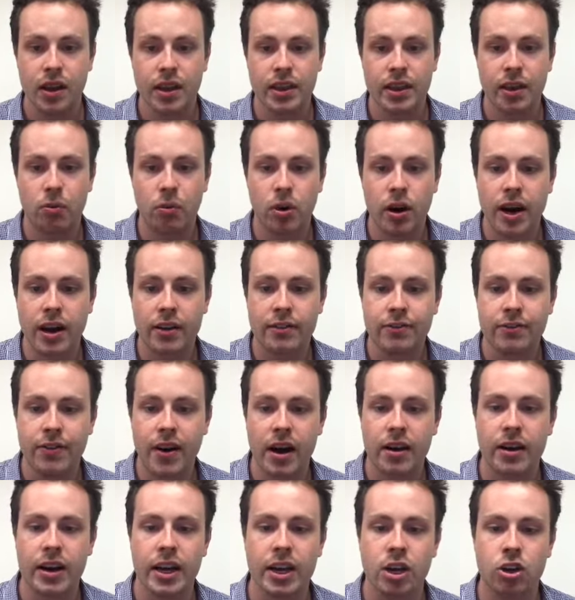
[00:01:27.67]
Now, what I
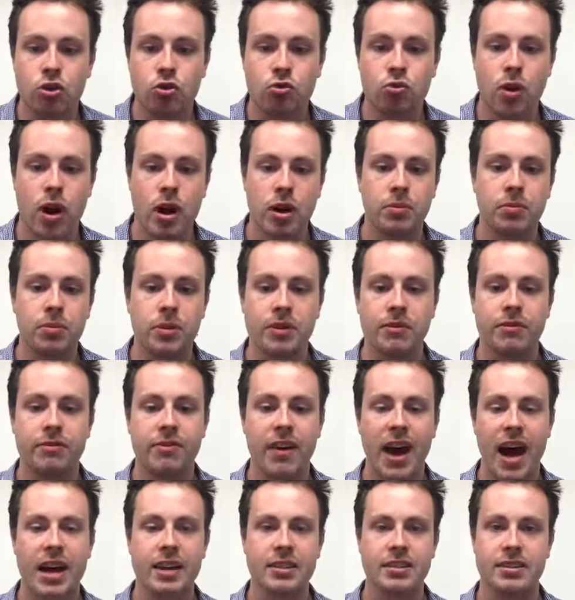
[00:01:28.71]
found incredibly
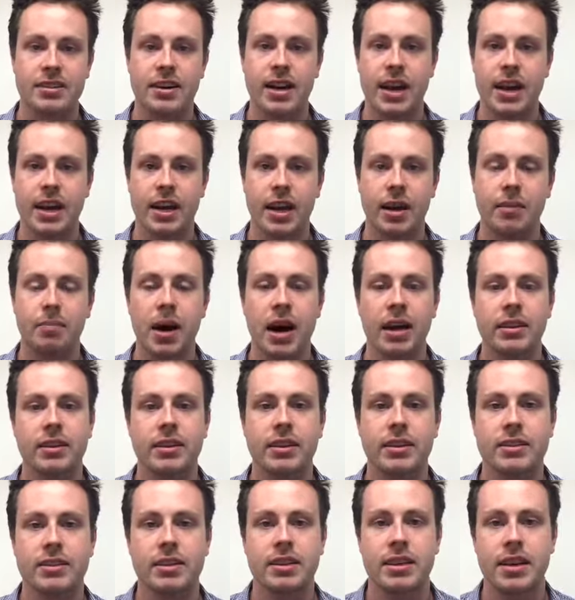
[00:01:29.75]
fascinating about
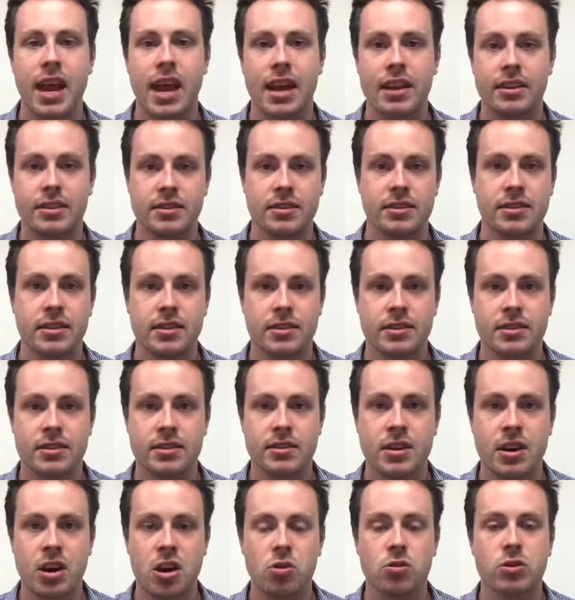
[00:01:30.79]
this
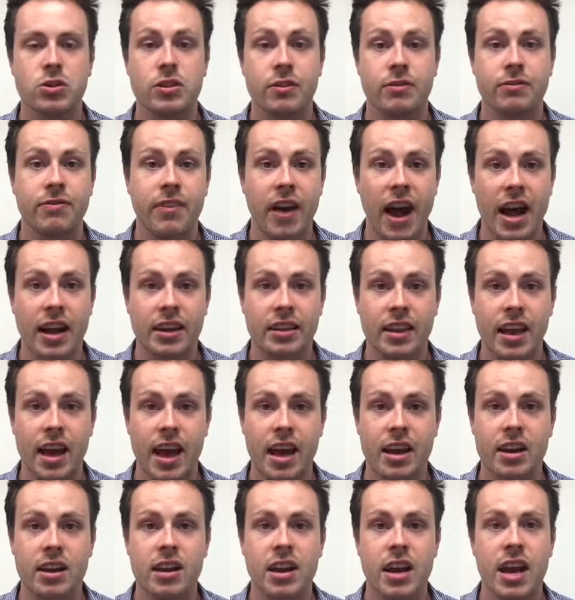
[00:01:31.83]
instance was the fact
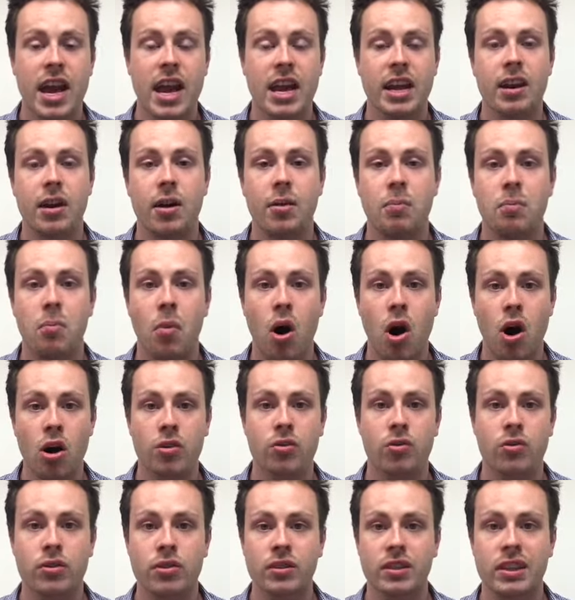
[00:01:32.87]
that in a
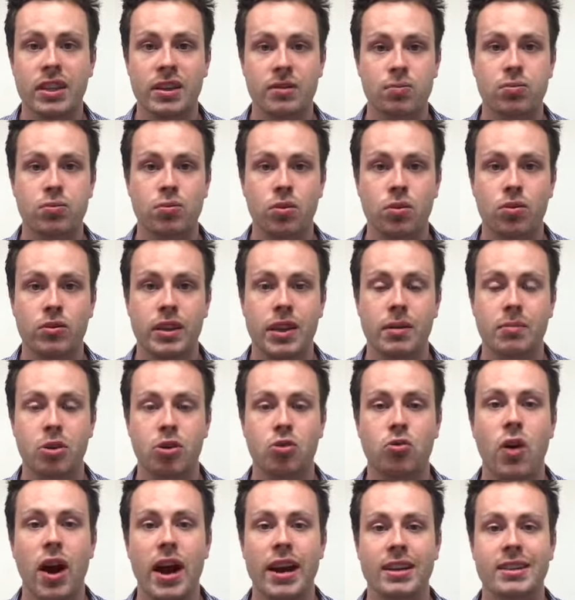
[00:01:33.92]
modern liberal
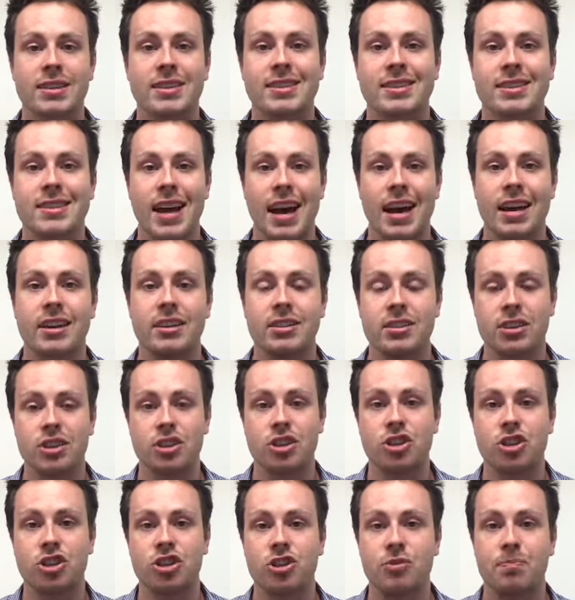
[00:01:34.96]
democratic society
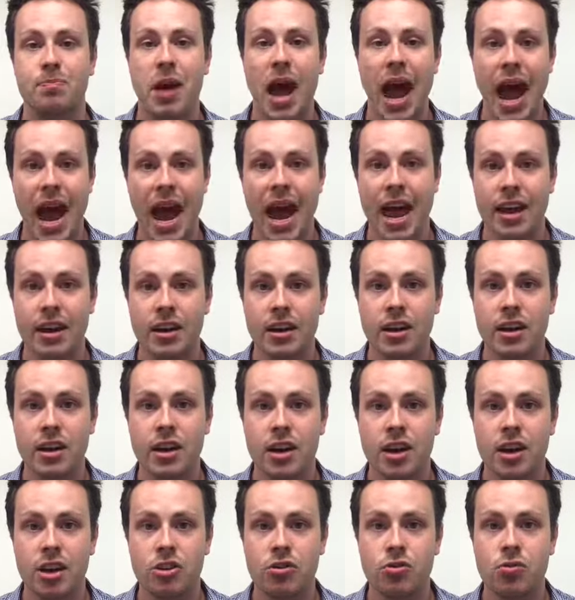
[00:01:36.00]
such as Japan,
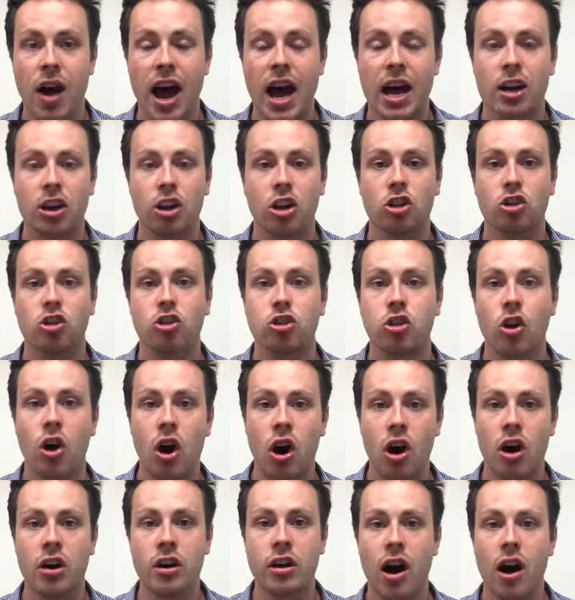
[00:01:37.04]
you had a
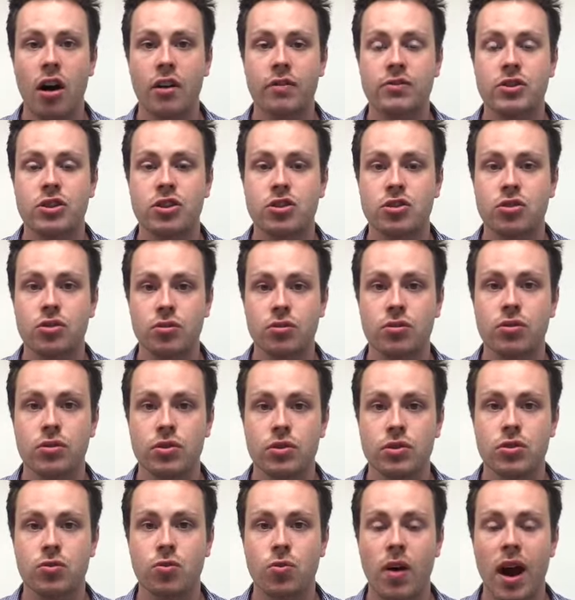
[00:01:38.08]
lot of
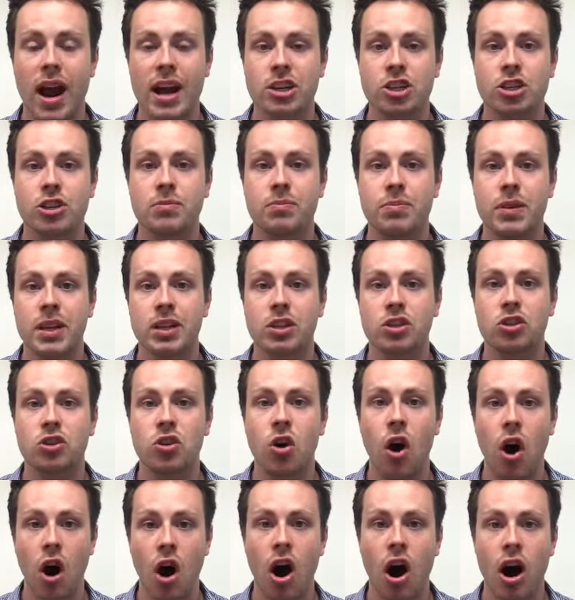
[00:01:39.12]
students who were actually being
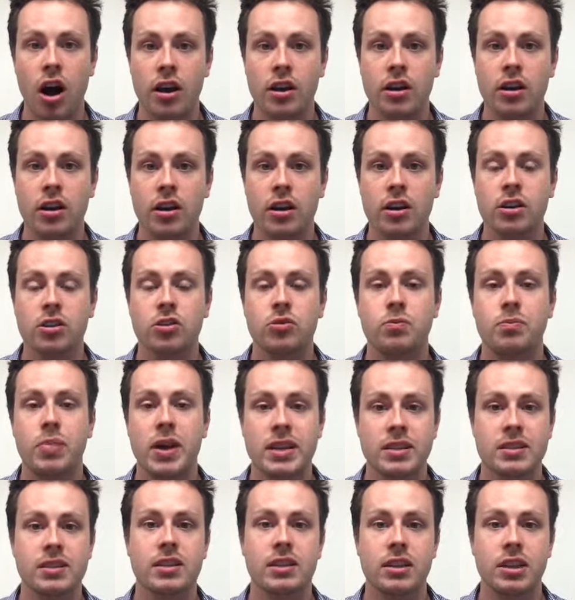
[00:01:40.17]
taught
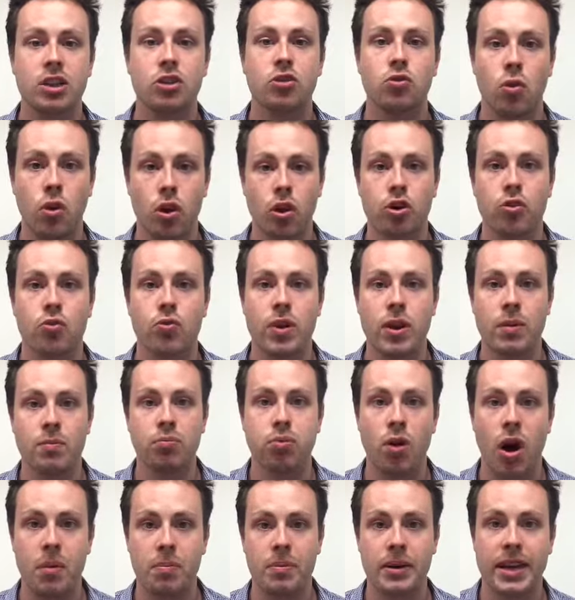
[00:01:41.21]
basically North Korean
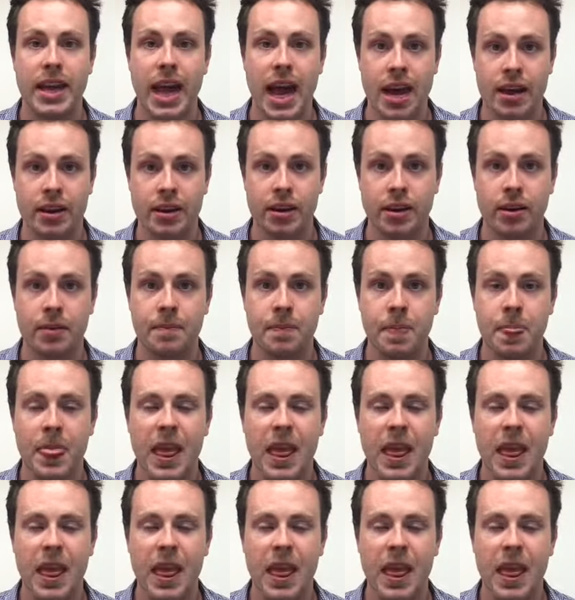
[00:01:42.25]
propaganda.